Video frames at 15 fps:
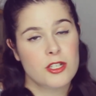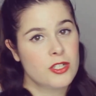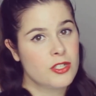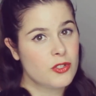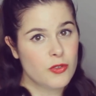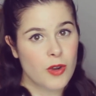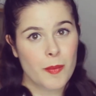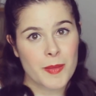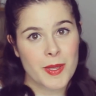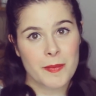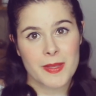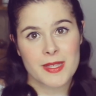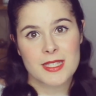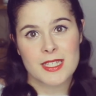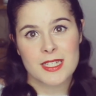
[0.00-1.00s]
just drop me a
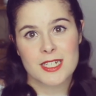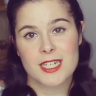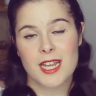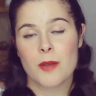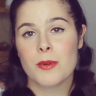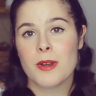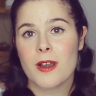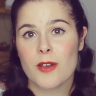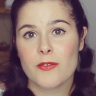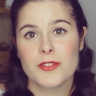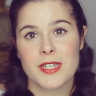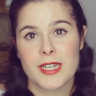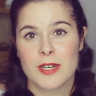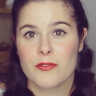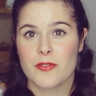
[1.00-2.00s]
message. I would love
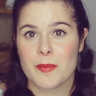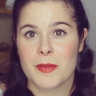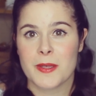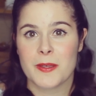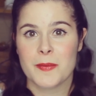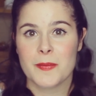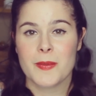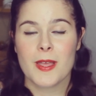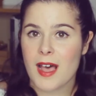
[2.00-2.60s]
to hear from you.